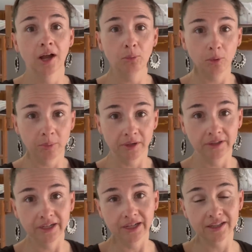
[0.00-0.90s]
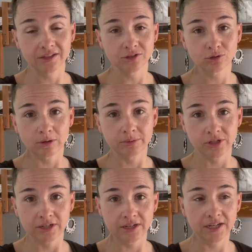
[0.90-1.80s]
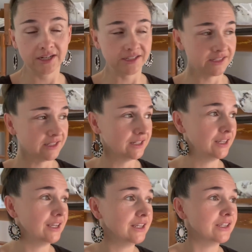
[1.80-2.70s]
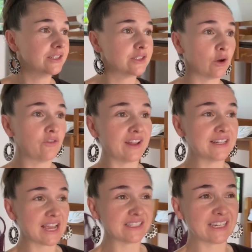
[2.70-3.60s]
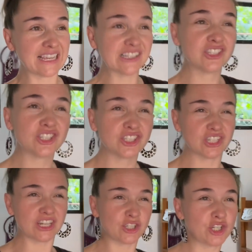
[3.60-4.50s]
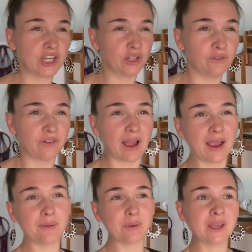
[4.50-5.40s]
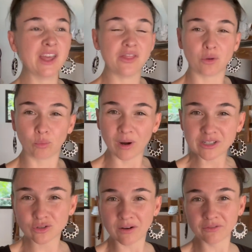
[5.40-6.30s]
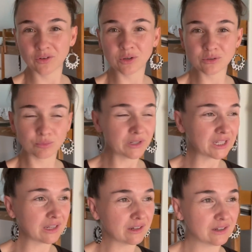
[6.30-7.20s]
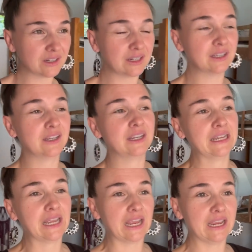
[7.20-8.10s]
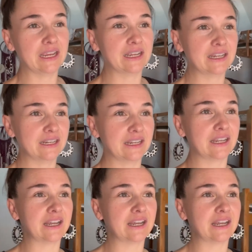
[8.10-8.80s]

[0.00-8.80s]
We'll put a link in the description. It is so fantastic. It's just a chill vibe. The restaurant food is really good, and